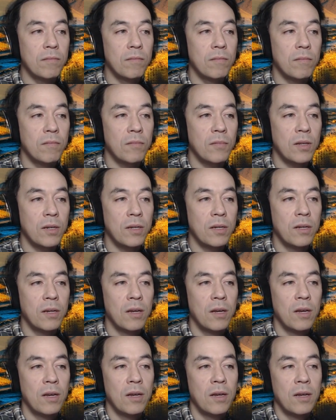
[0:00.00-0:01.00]
Okay.
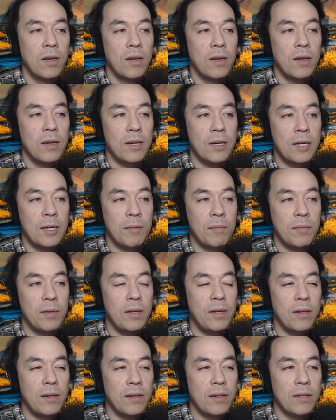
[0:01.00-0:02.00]

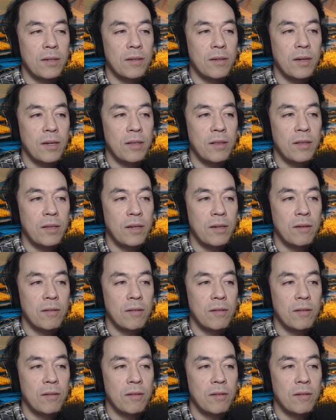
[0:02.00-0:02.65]
Yeah, I think